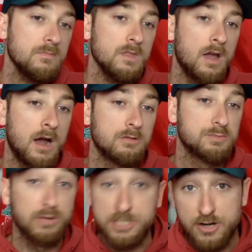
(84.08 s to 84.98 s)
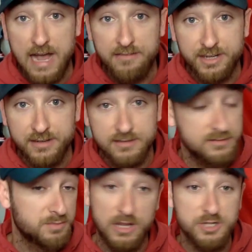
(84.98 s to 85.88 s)
It was a pleasure having you.
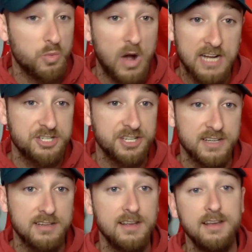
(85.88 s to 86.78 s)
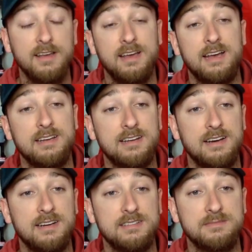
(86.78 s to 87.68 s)
It's a pleasure watching you. And,
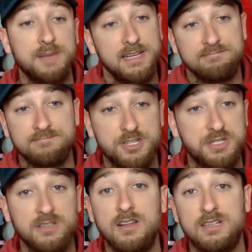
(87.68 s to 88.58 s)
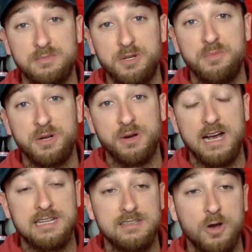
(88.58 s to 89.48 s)
man, just good luck to Minamino,
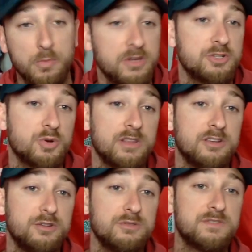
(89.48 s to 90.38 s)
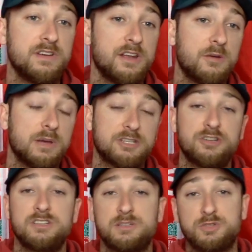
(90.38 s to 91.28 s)
guys. Hope you enjoyed the news video. Make sure
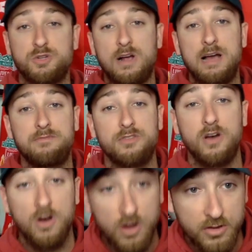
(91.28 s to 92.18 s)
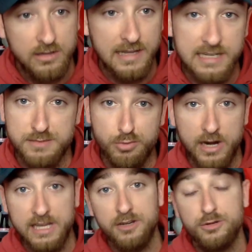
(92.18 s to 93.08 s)
you subscribe for all the latest
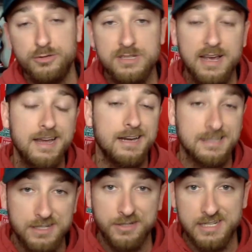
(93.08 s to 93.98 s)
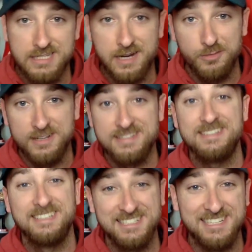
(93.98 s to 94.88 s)
breaking news. And until next time, Reds,
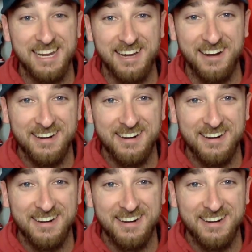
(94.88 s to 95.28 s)
take care.